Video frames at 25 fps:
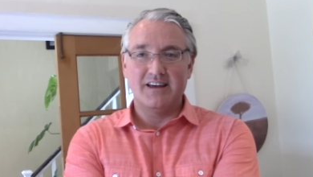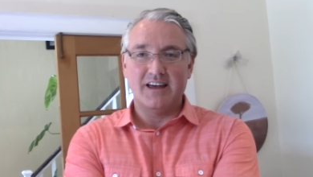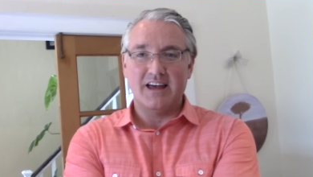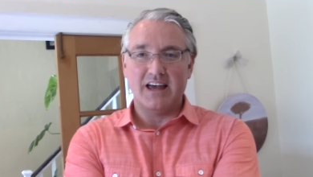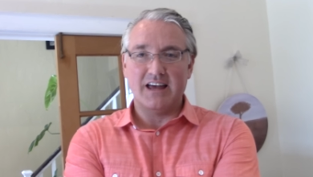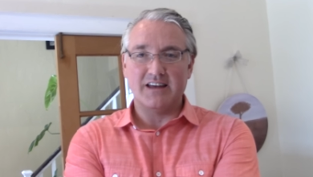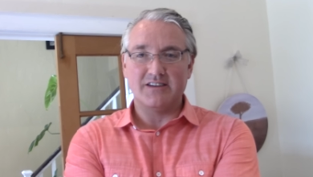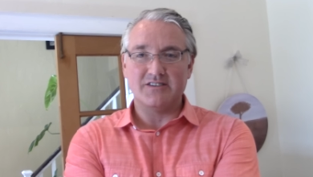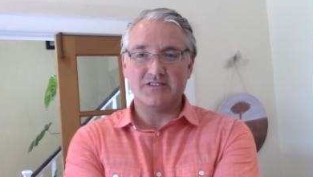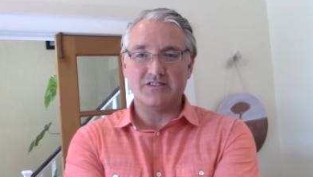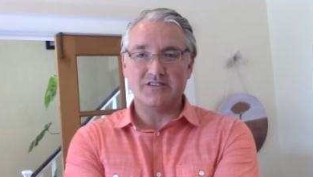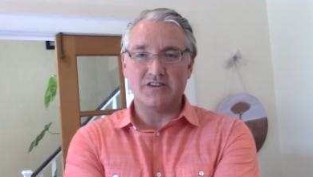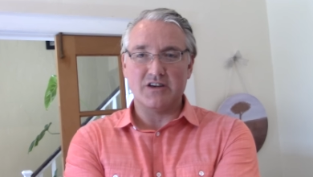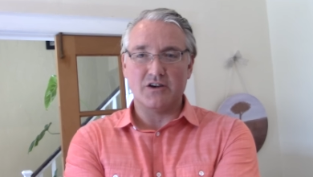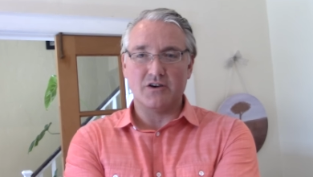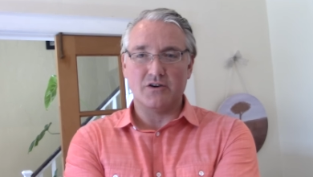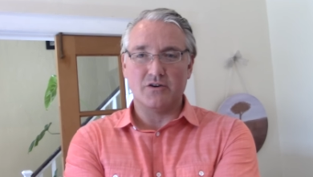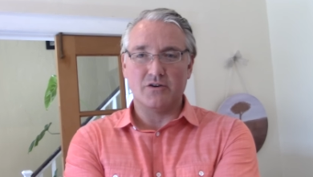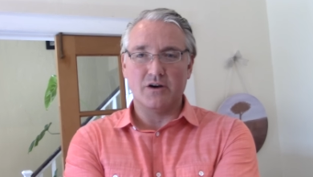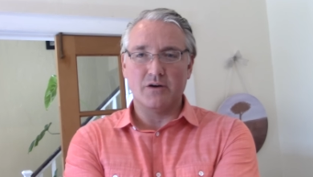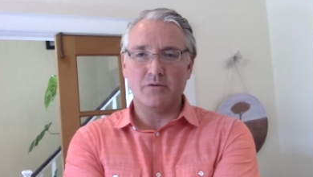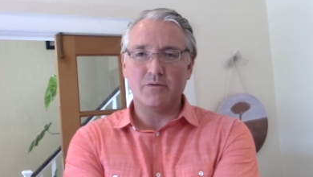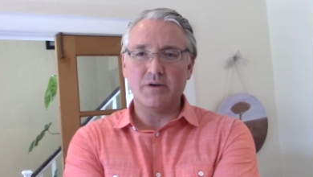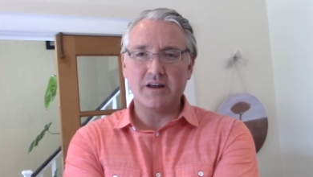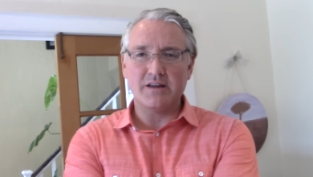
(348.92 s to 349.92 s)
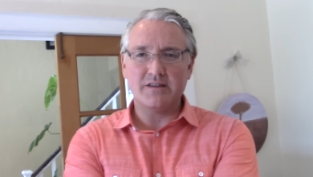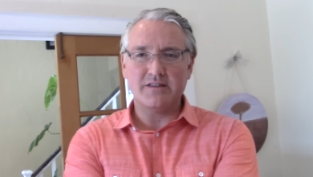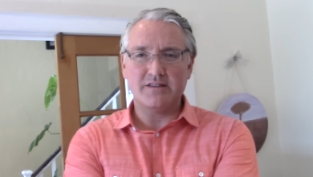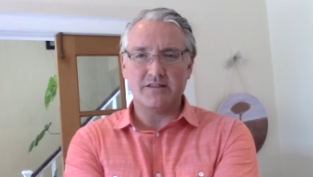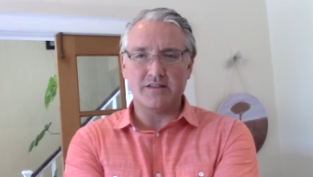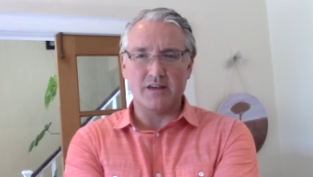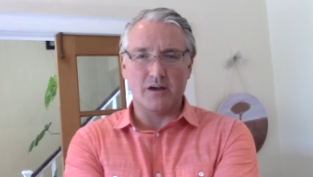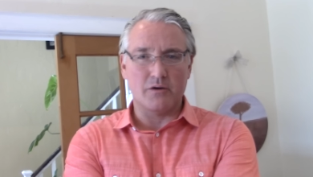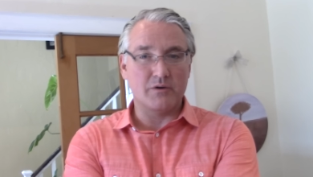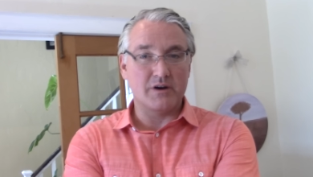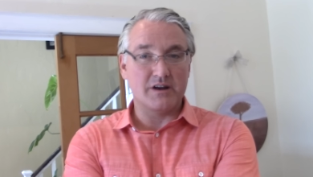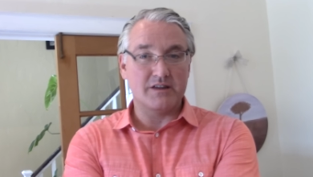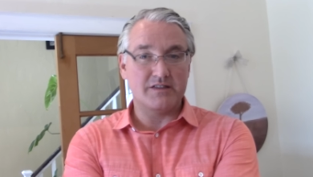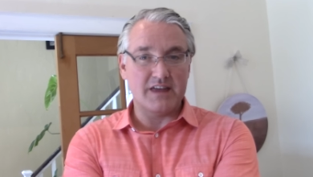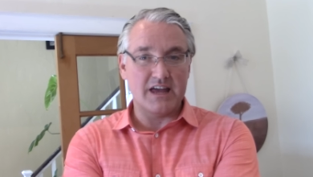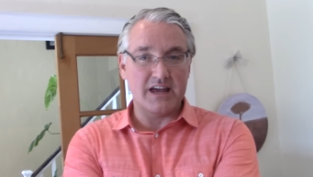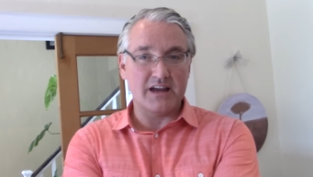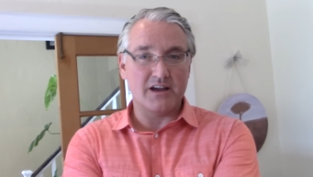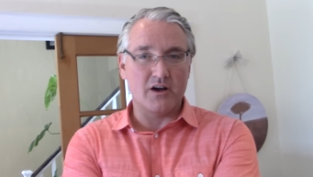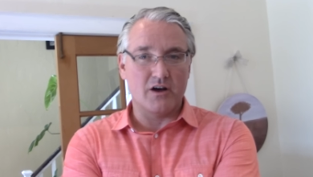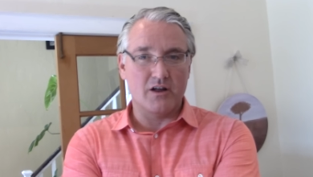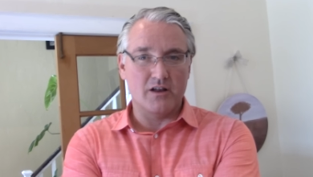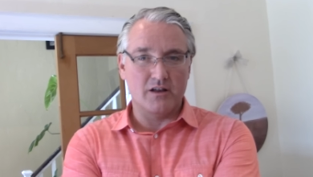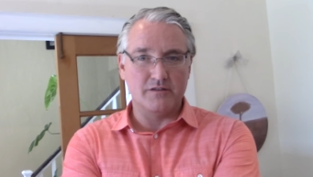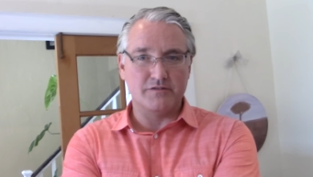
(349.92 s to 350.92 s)
And so I want to I want to
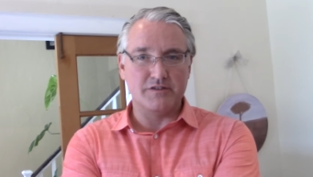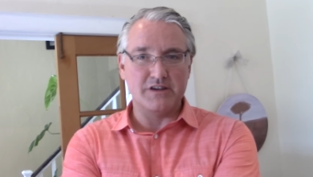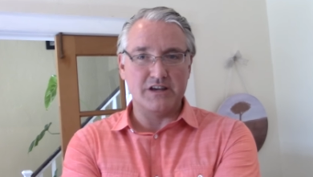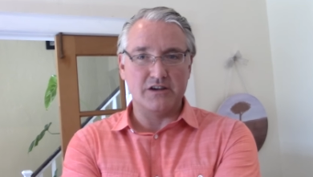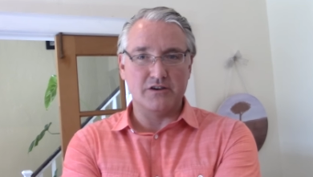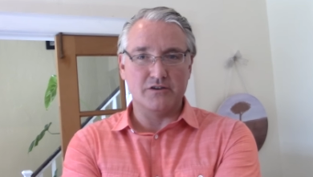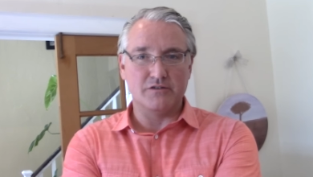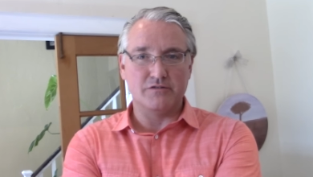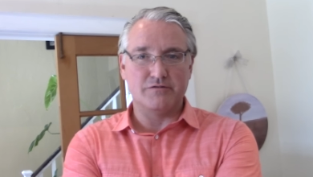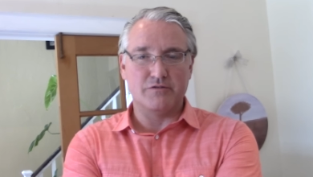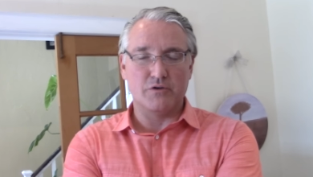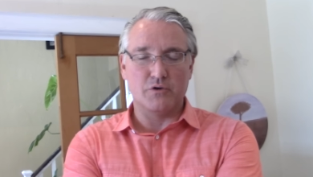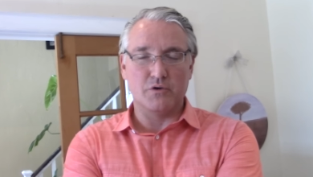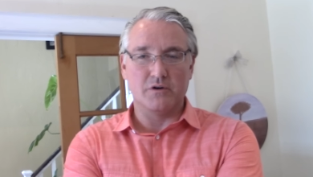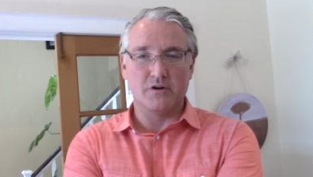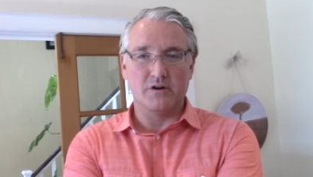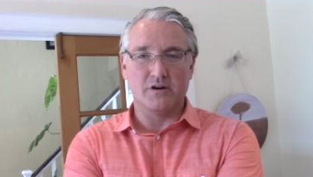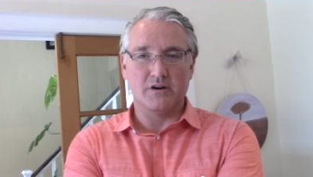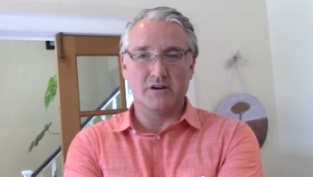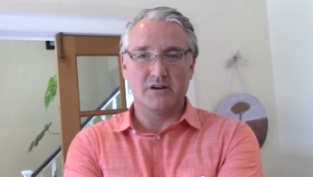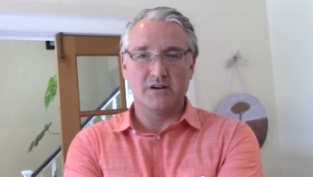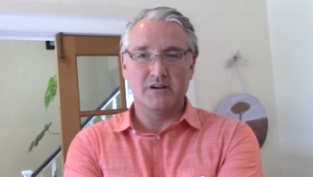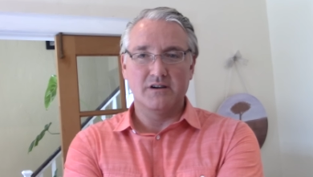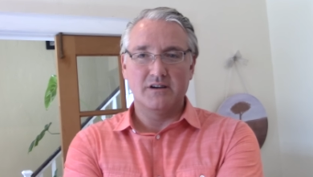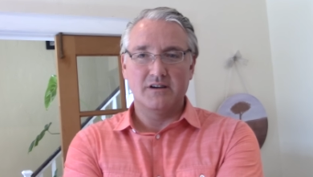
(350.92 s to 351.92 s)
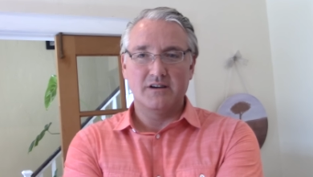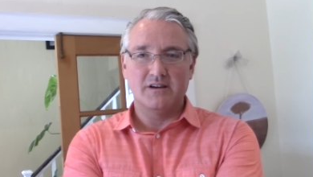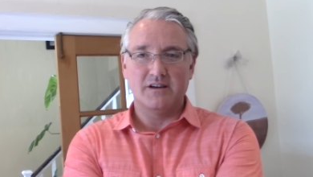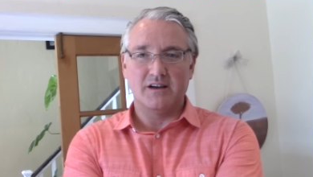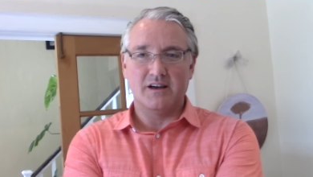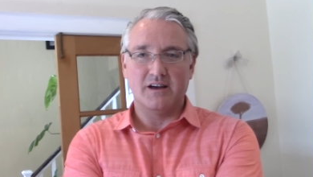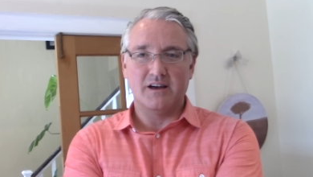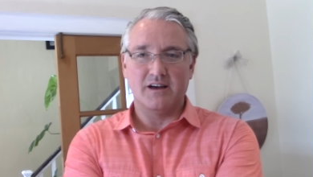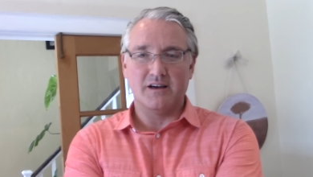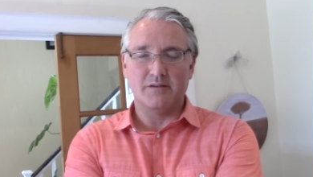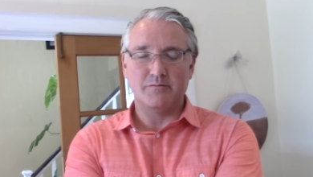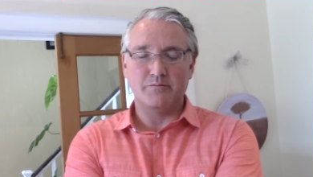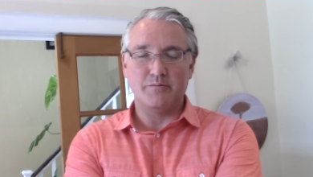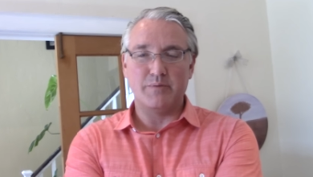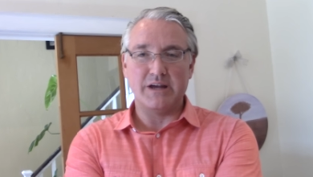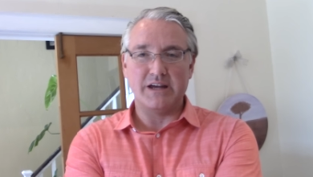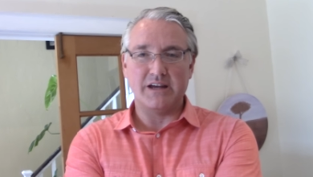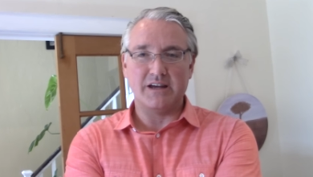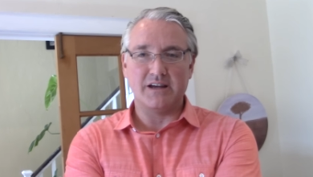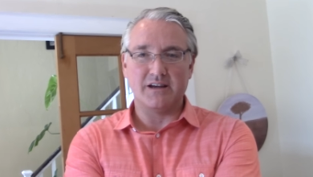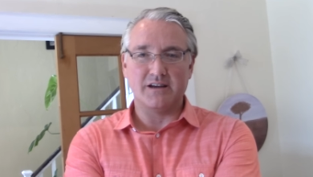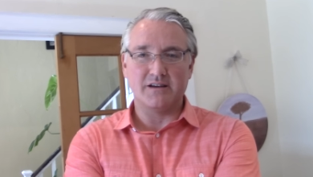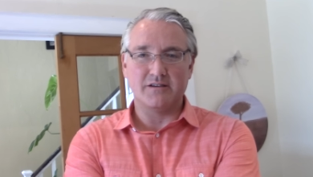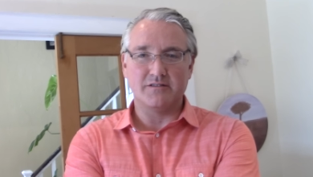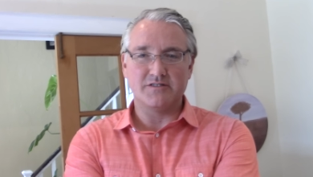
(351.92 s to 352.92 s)
thank all of you for uh,
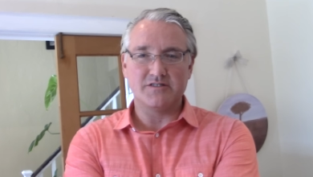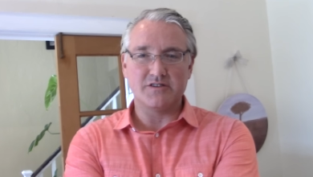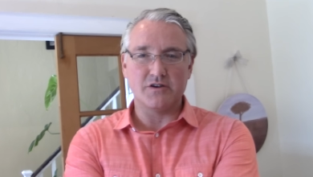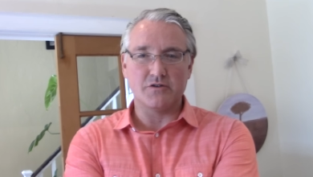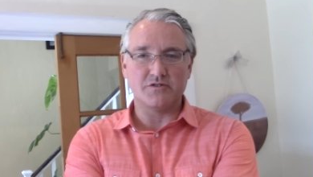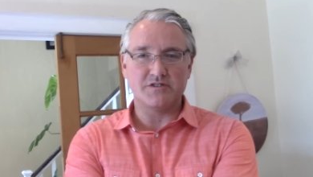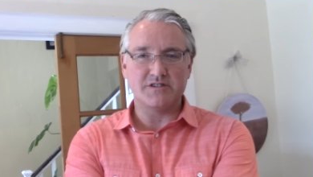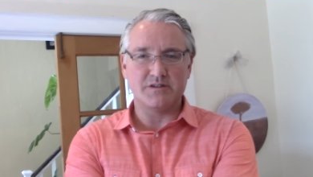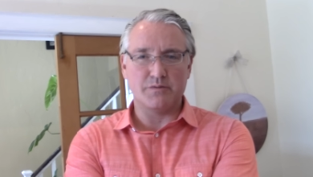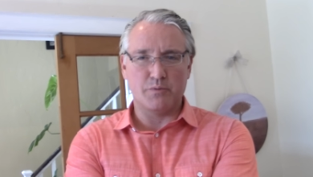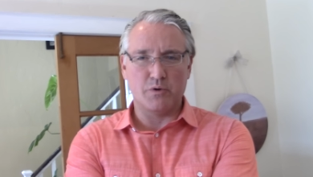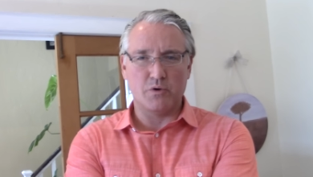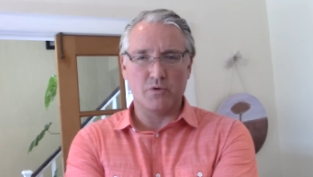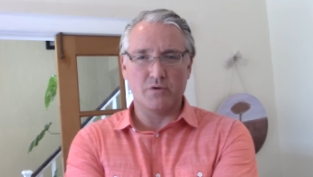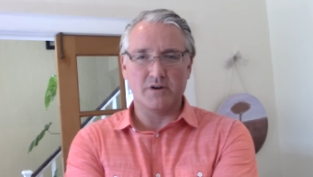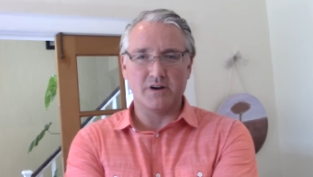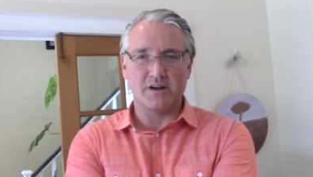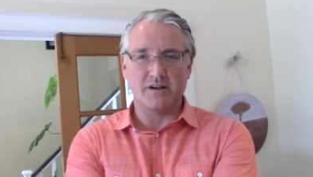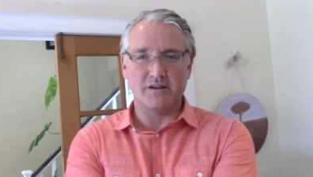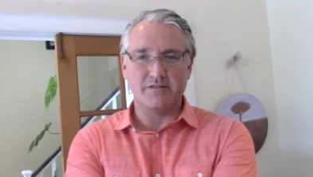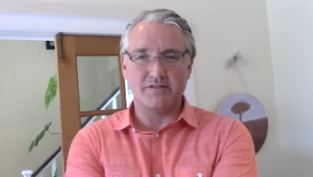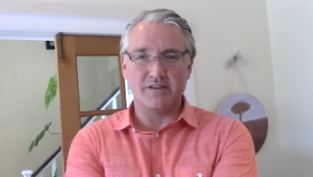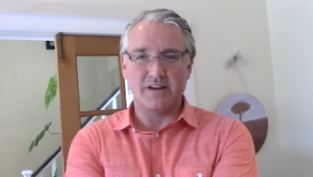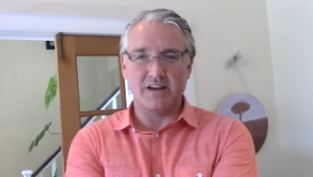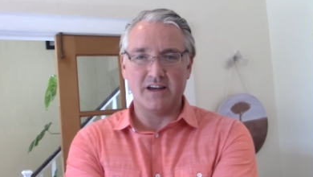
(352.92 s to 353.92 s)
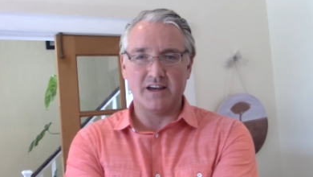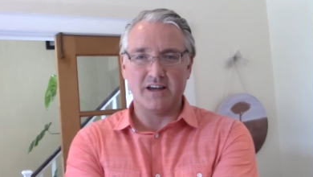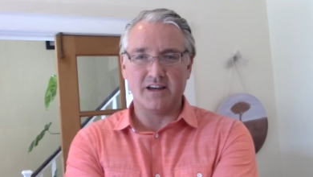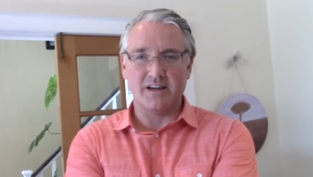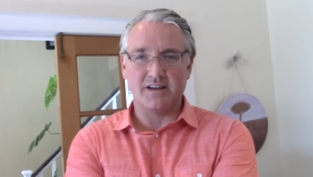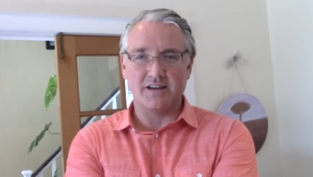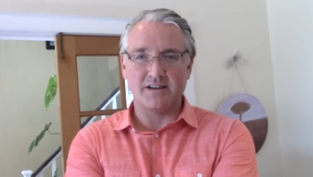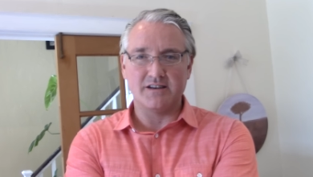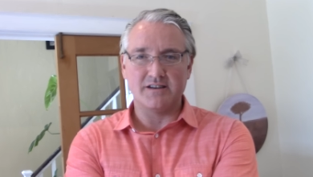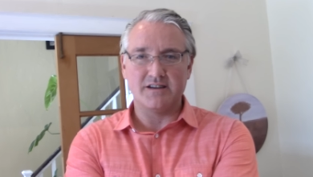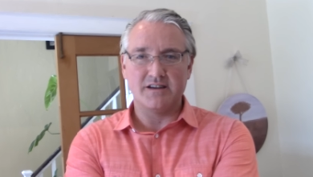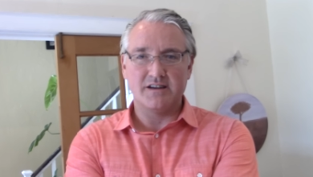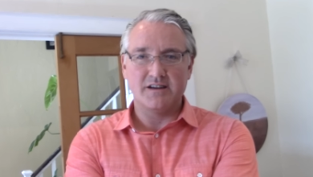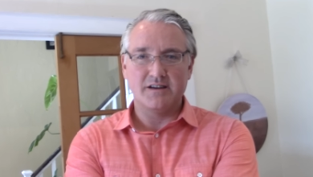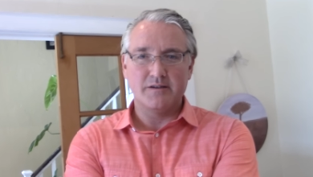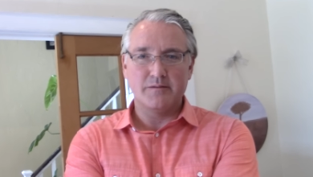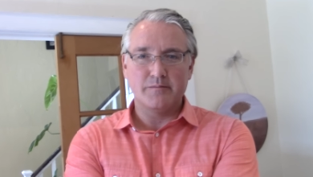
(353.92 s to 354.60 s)
being so supportive and